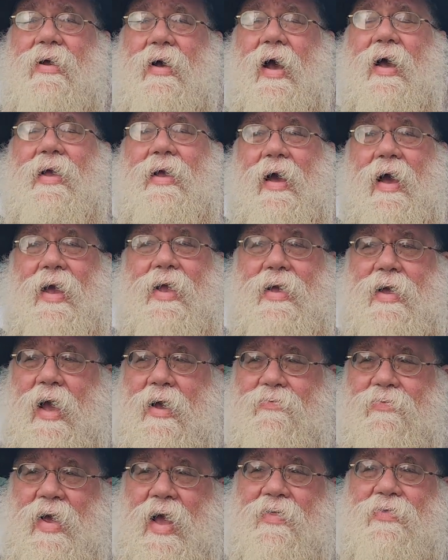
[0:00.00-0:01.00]

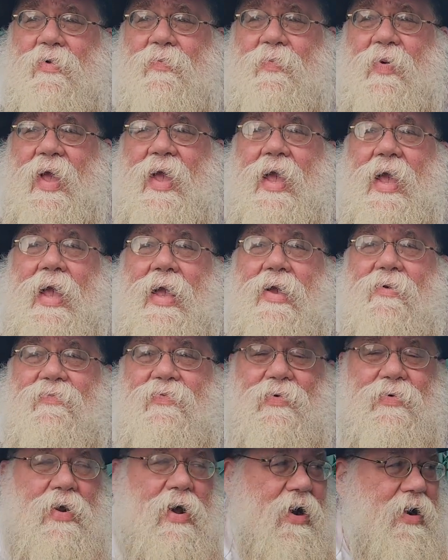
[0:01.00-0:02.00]
I rather pay
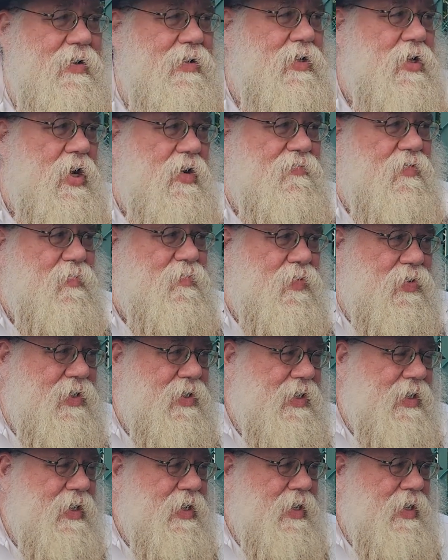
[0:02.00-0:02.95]
for a hardcover book